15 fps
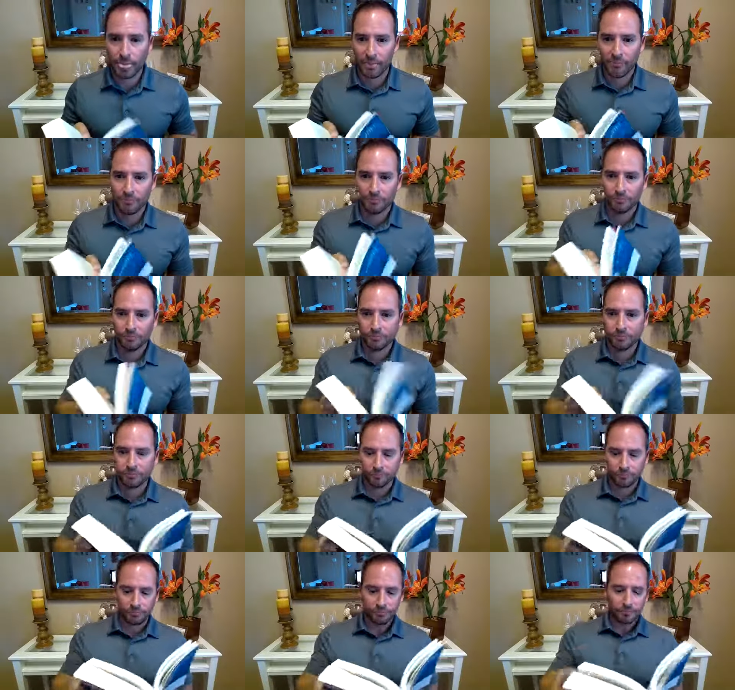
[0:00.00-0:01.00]

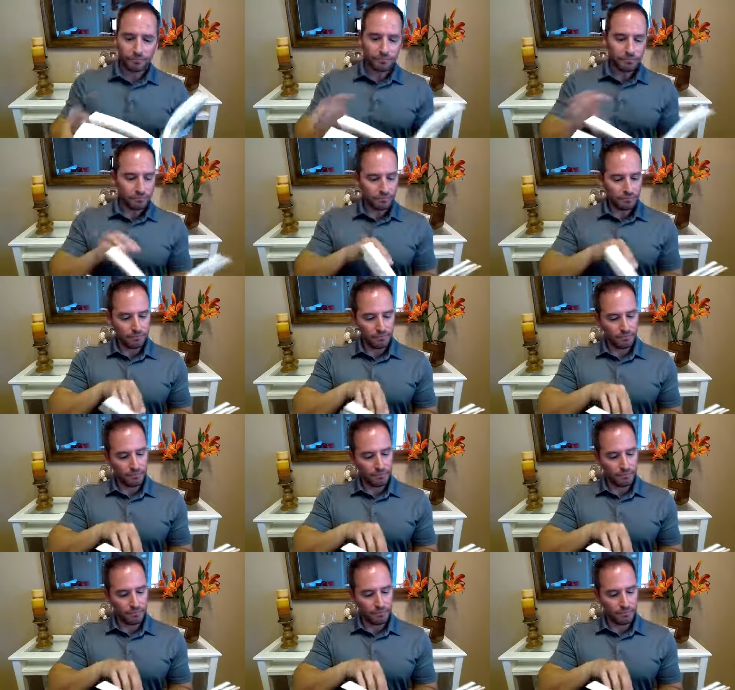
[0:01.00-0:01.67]
[no speech]